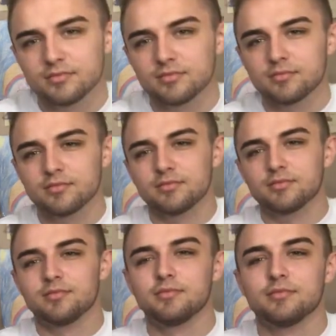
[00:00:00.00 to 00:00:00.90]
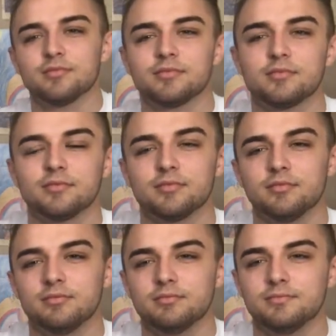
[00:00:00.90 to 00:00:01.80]

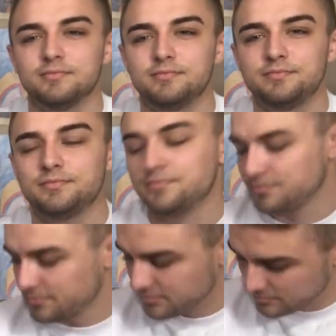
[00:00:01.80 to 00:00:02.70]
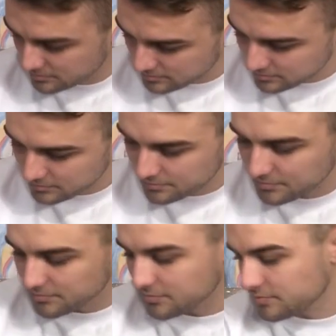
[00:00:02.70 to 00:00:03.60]

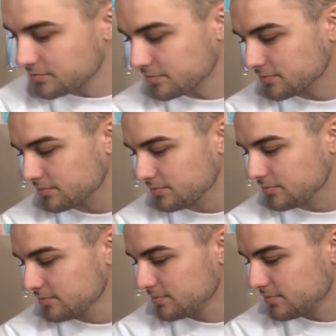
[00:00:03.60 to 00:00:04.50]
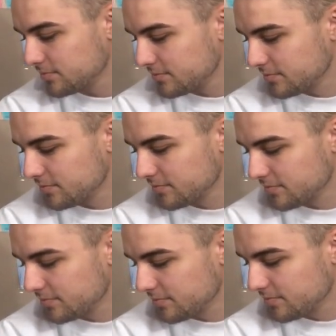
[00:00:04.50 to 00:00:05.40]

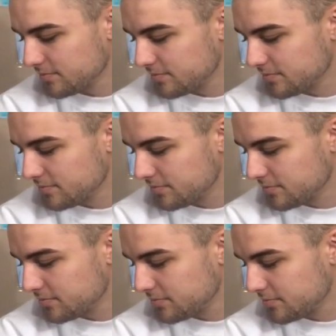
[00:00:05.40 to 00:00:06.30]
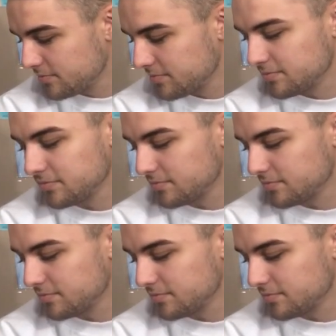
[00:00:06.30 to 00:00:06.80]
(not speaking)